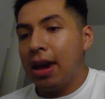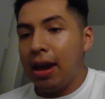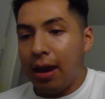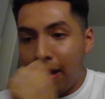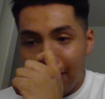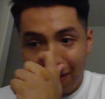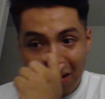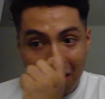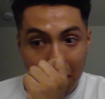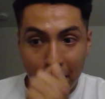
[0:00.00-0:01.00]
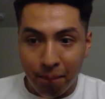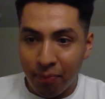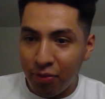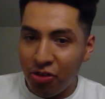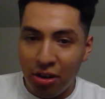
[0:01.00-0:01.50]
And
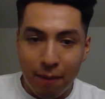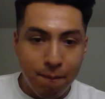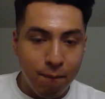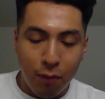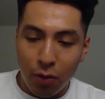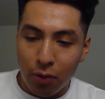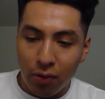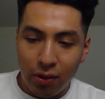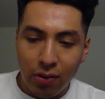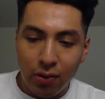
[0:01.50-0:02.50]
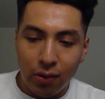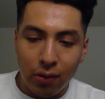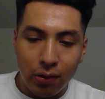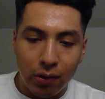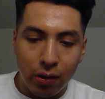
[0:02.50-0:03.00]
she further cites
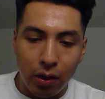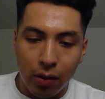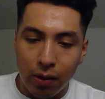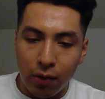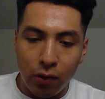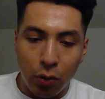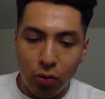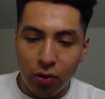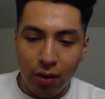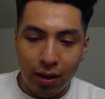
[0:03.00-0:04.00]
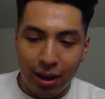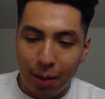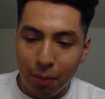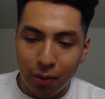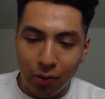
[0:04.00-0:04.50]
this notion that
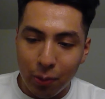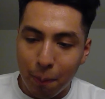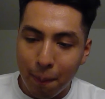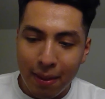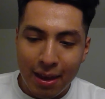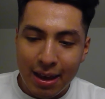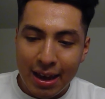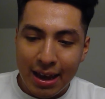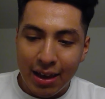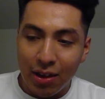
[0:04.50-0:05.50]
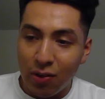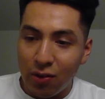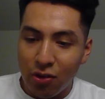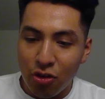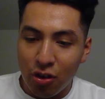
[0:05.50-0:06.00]
capitalism
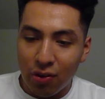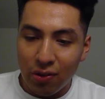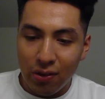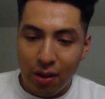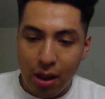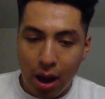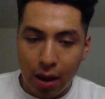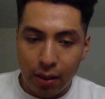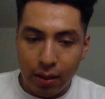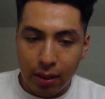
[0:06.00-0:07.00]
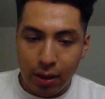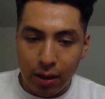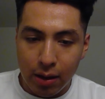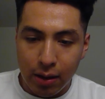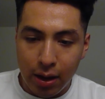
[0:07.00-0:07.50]
is just not
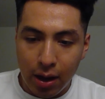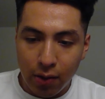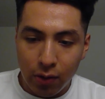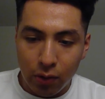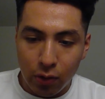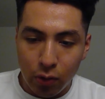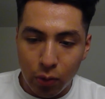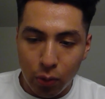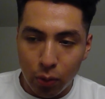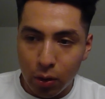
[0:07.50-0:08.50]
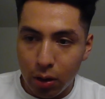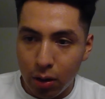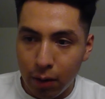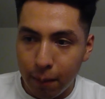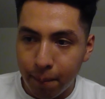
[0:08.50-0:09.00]
the answer to
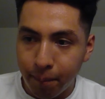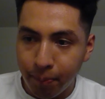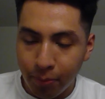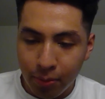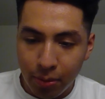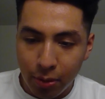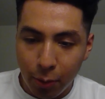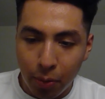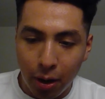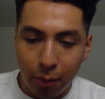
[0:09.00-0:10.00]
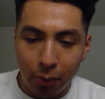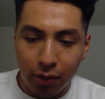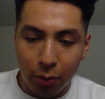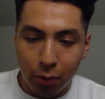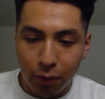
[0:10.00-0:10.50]
the problems
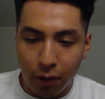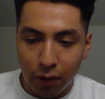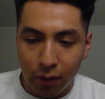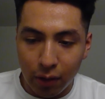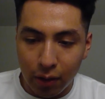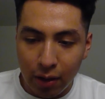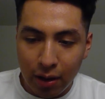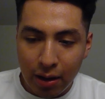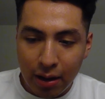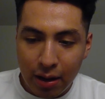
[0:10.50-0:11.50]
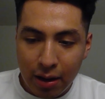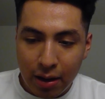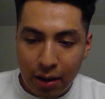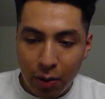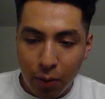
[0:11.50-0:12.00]
that we're facing
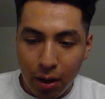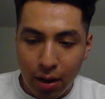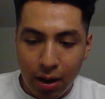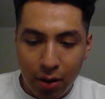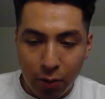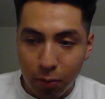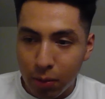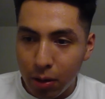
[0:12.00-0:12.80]
right now.